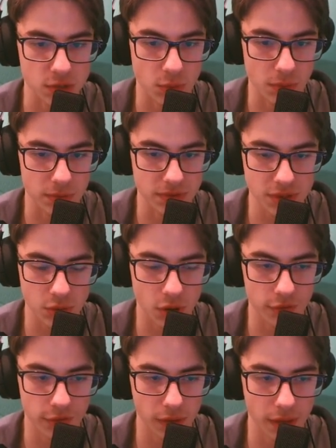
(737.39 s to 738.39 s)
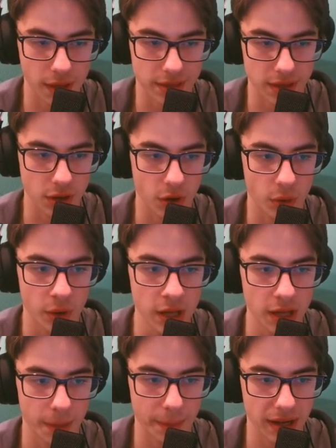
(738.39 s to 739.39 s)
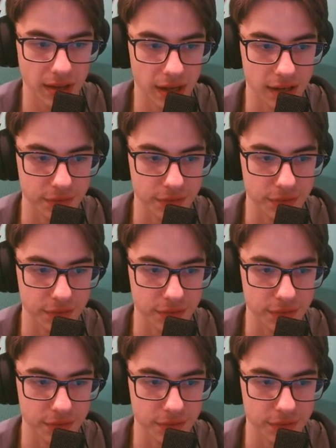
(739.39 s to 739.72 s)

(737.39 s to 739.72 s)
We've still got Vollath in goal, a backline